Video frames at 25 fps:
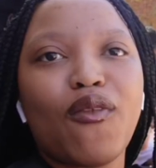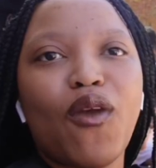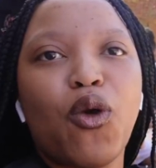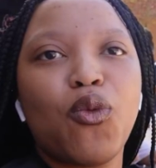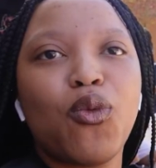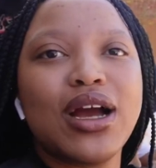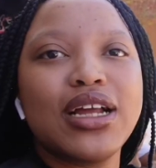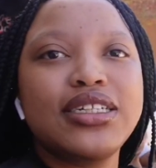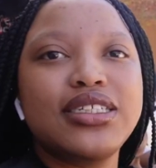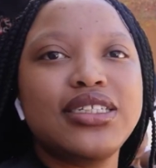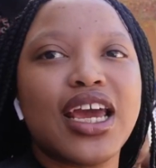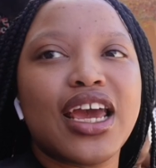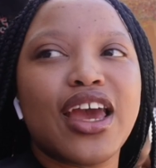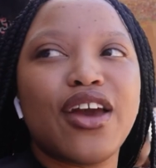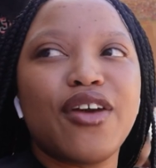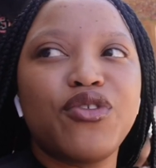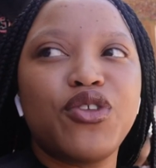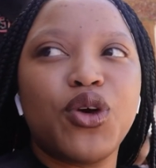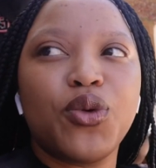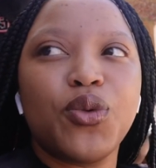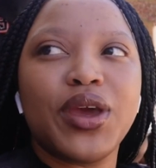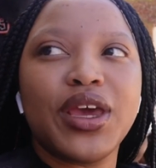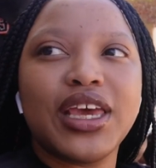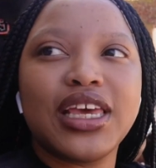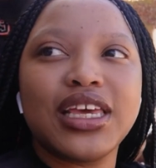for what day of
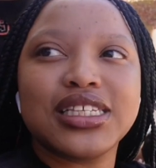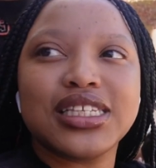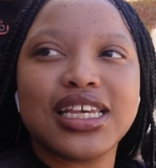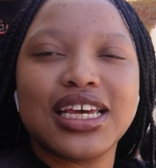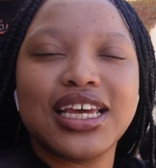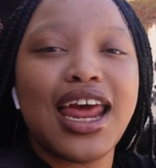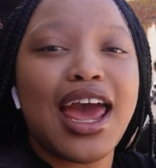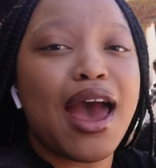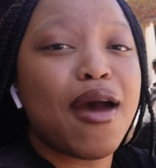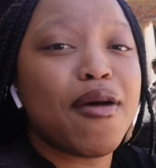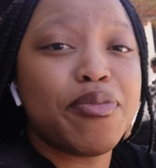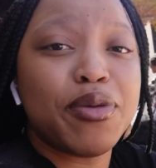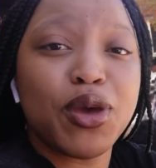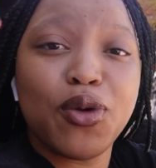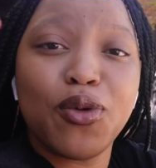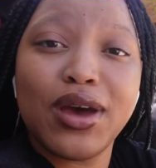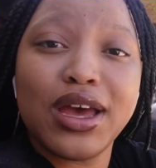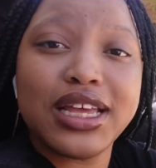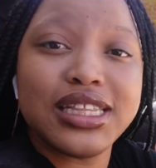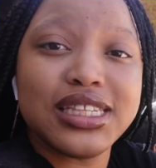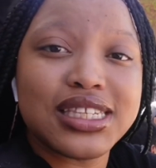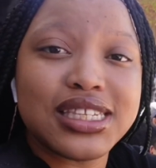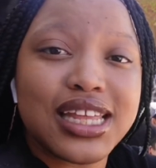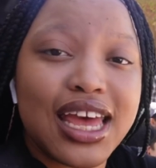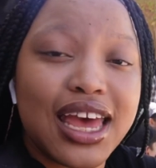the week is it? Happy
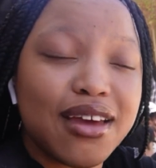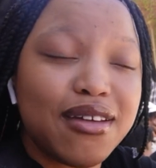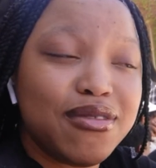Wednesday?